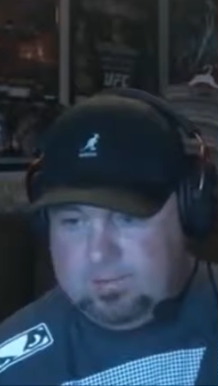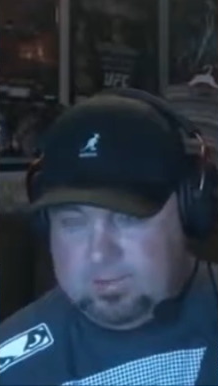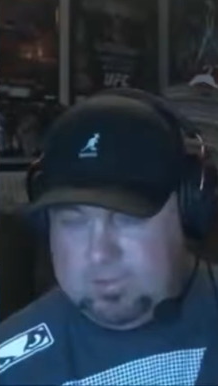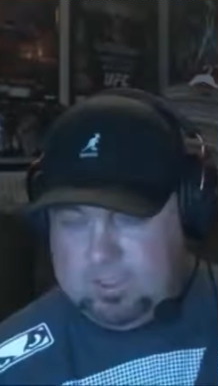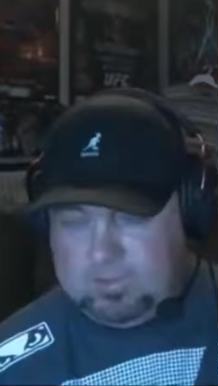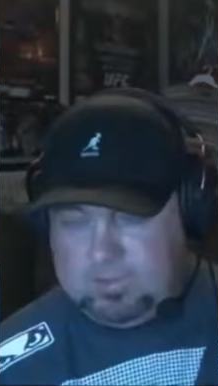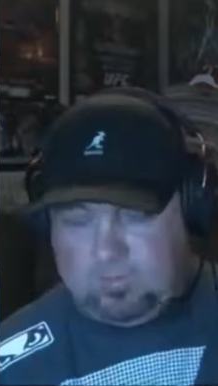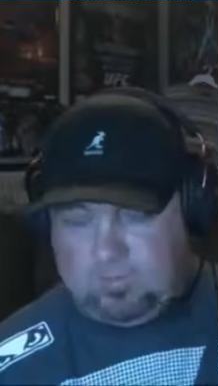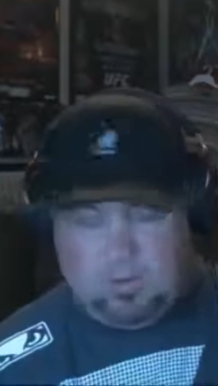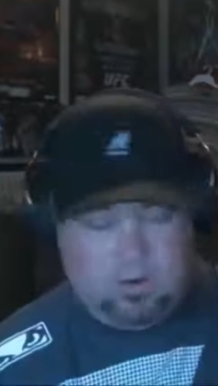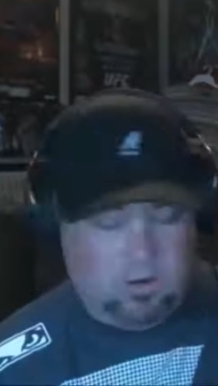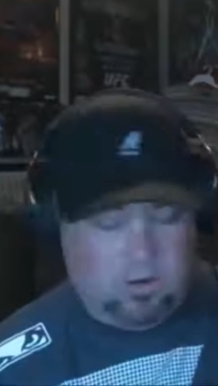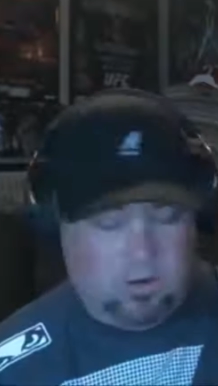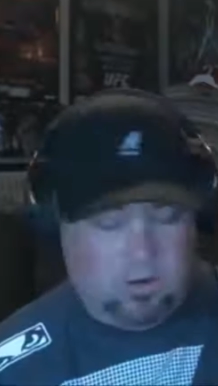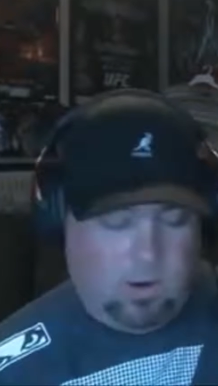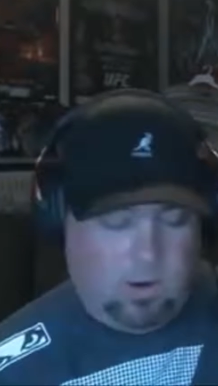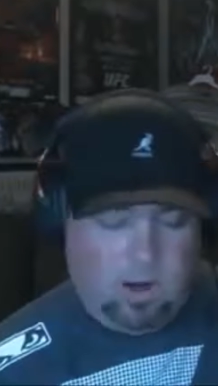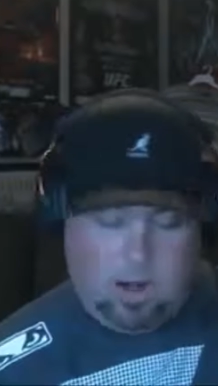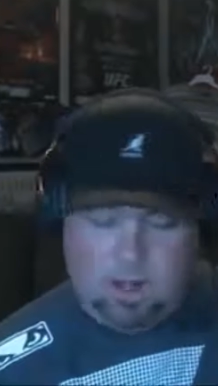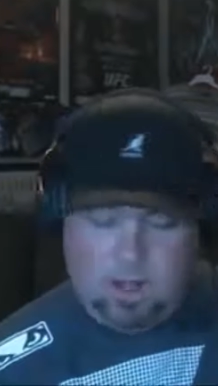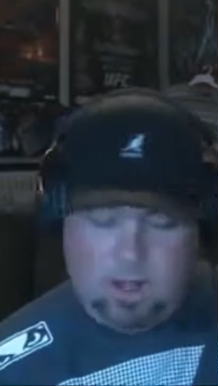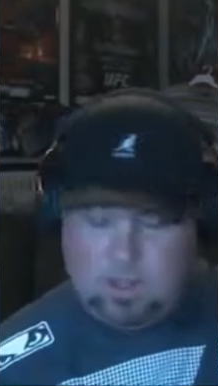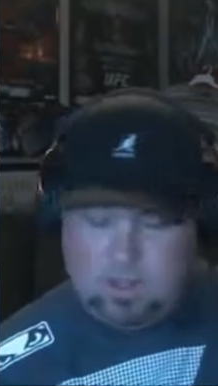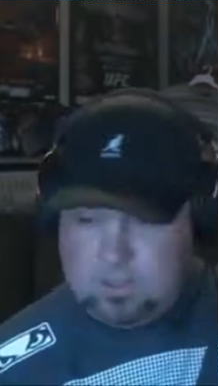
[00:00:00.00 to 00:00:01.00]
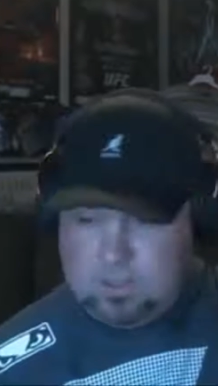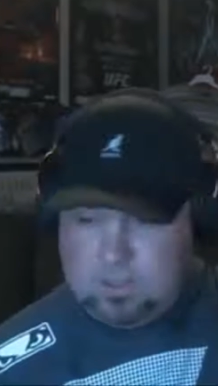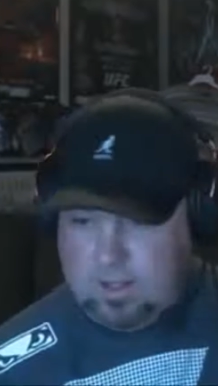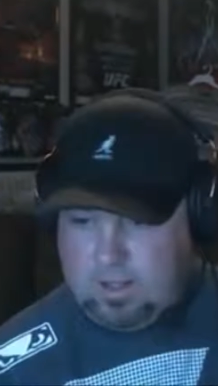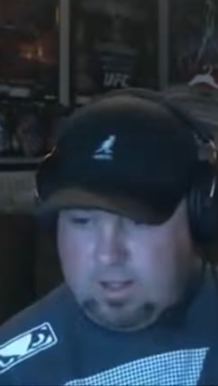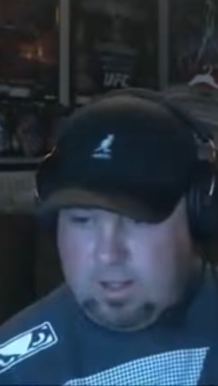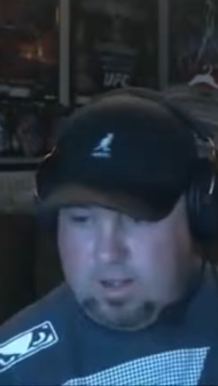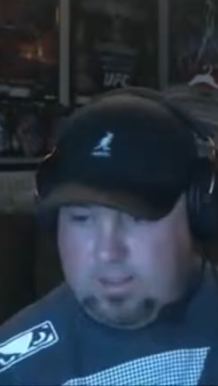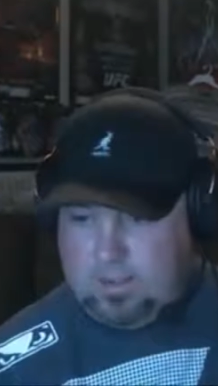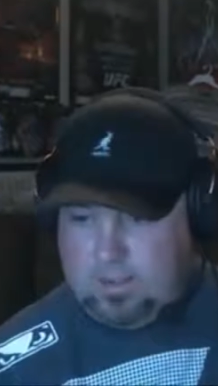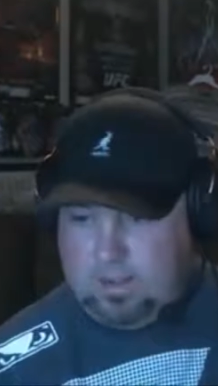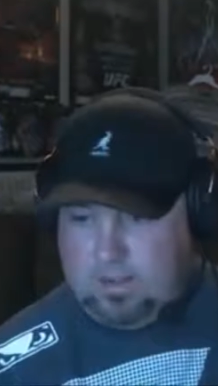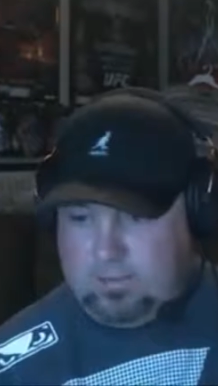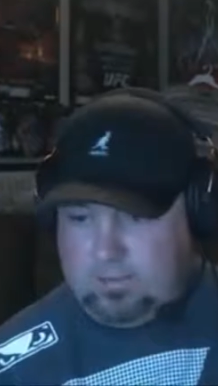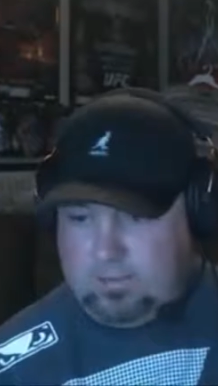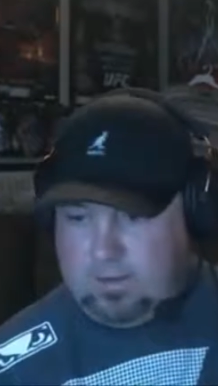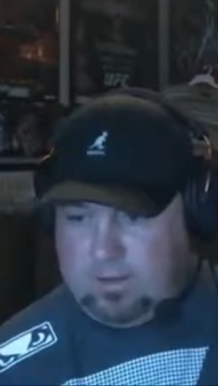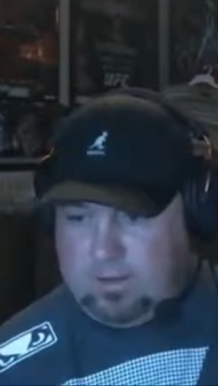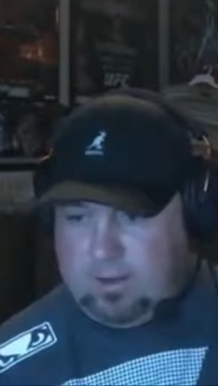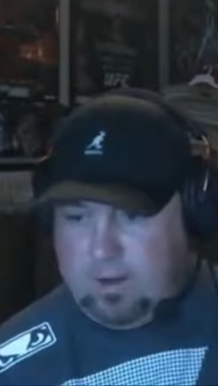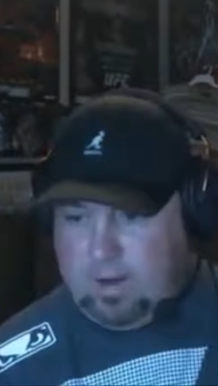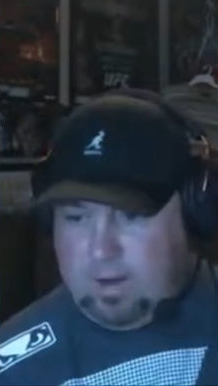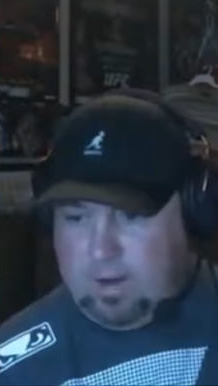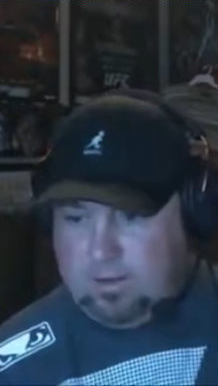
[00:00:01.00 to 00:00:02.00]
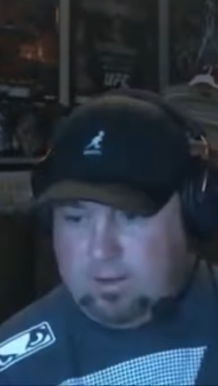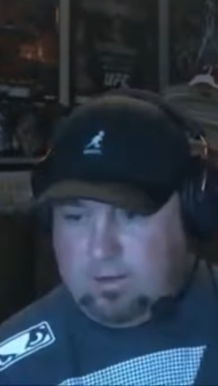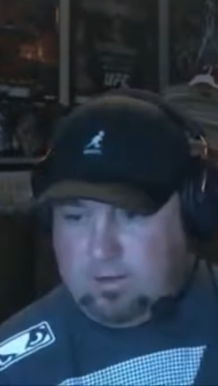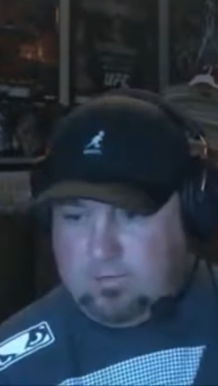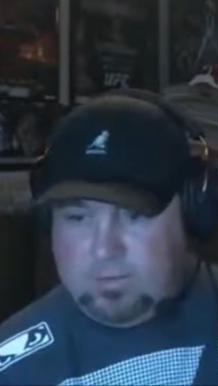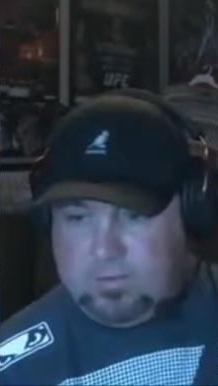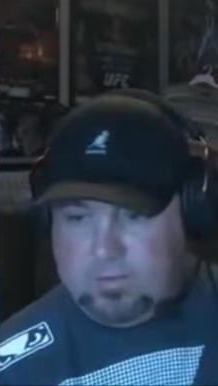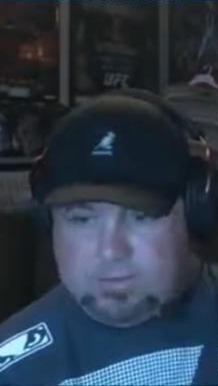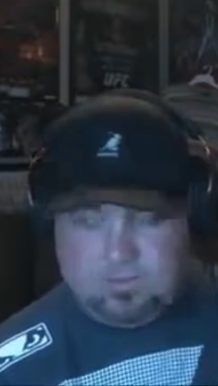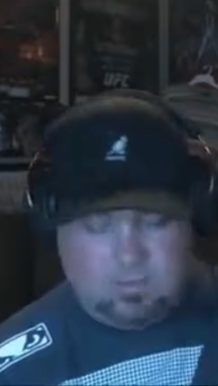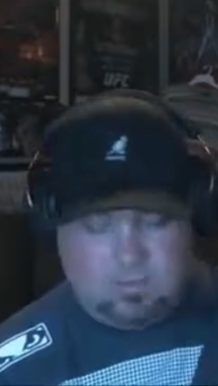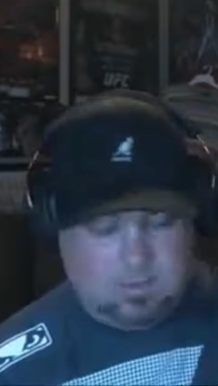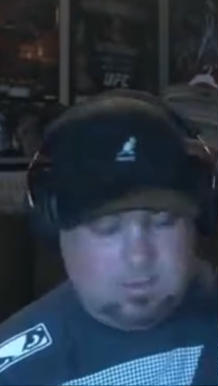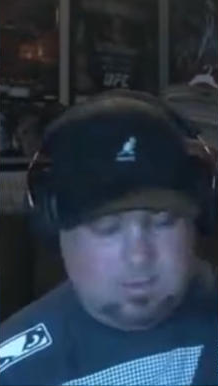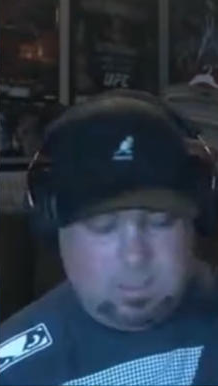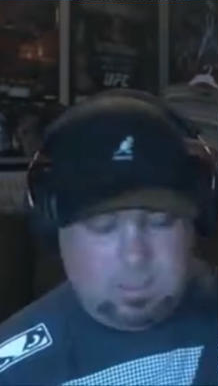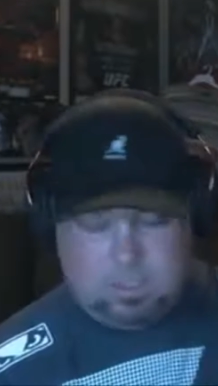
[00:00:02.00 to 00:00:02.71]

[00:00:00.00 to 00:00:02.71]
he's fun to watch. I, I, think he's, you know, I don't know if he's ever going